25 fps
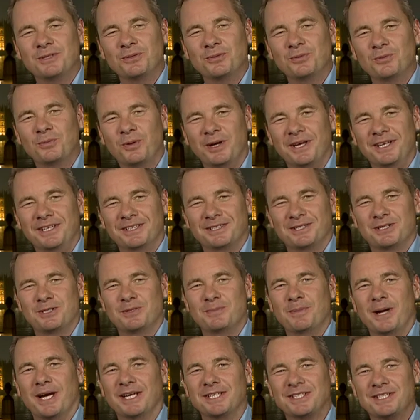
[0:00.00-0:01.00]
to win a
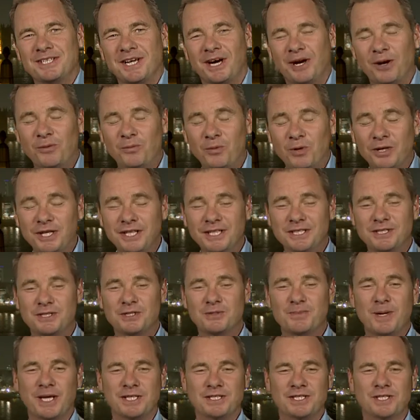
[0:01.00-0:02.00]
Smash. I wanted a
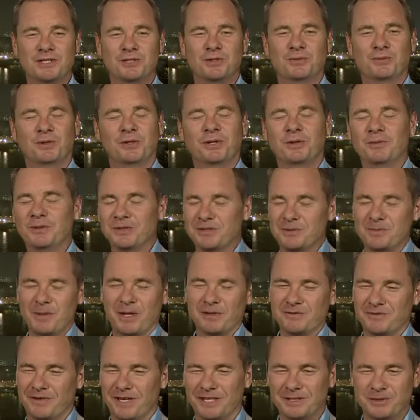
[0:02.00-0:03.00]
Smash Hits Award. It wasn't
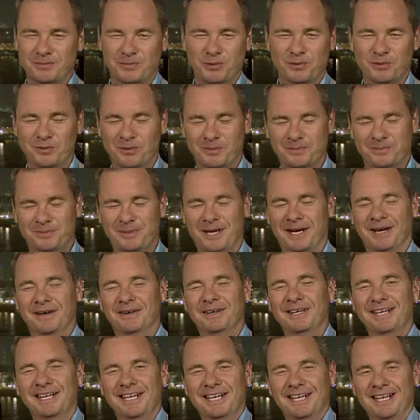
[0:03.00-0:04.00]
Most Fanciful Male.
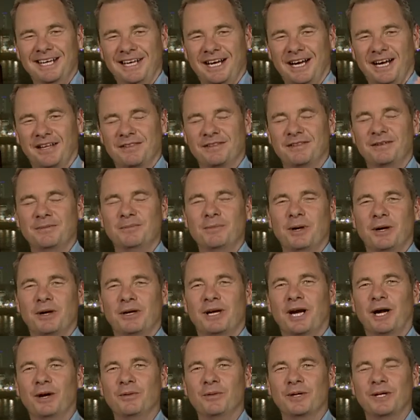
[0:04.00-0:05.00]
I think
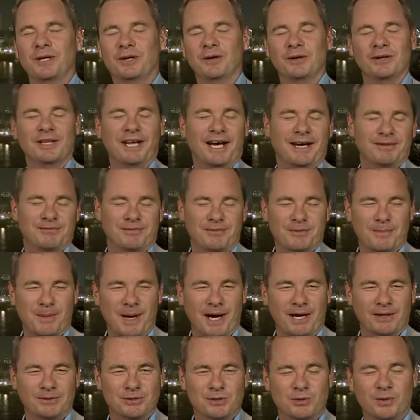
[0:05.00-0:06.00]
Mark Owen got that for
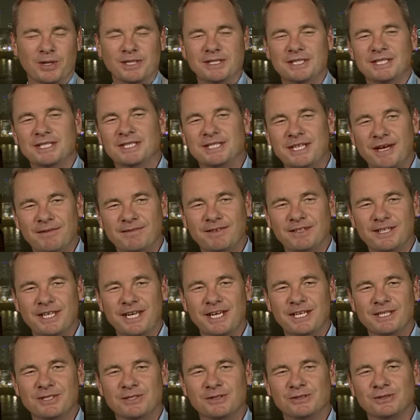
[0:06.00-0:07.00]
about 27
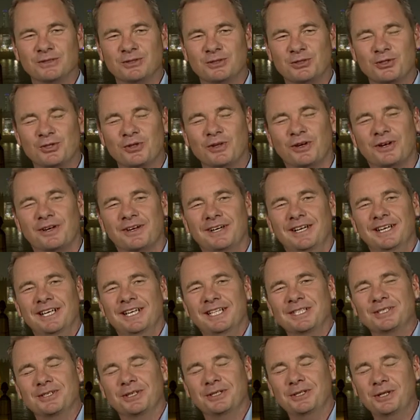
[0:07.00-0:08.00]
years on the trot.
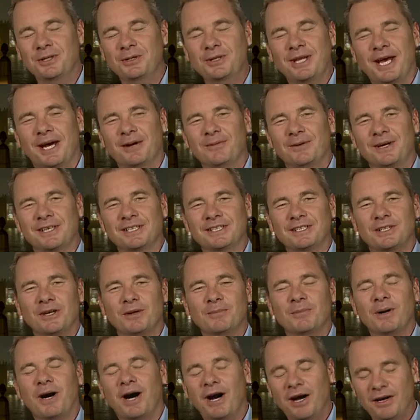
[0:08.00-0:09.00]
So I knew that one had
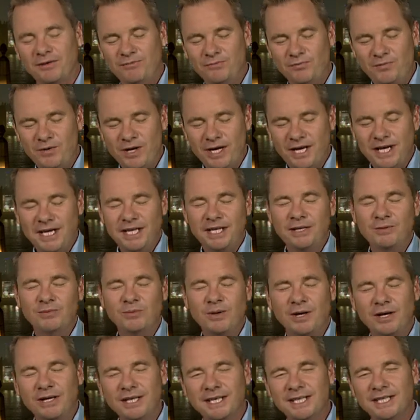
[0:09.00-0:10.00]
gone. But I really
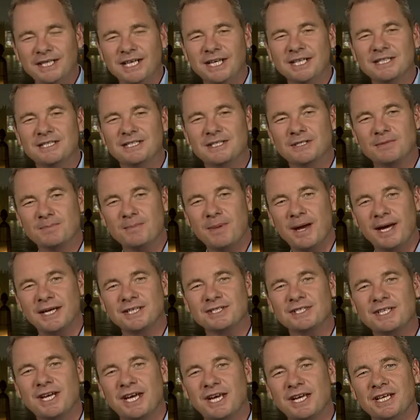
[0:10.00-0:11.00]
wanted a
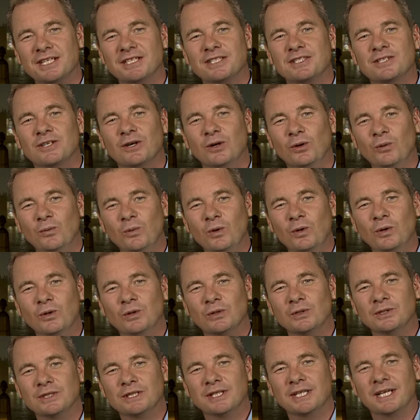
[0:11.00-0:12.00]
Smash Hits
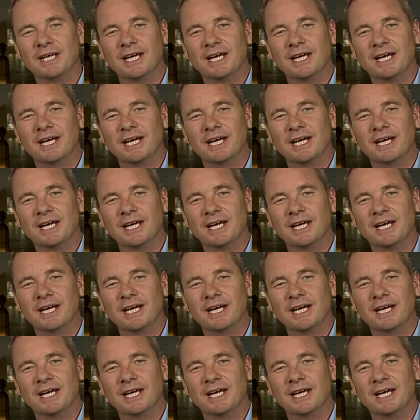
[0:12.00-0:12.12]
Award.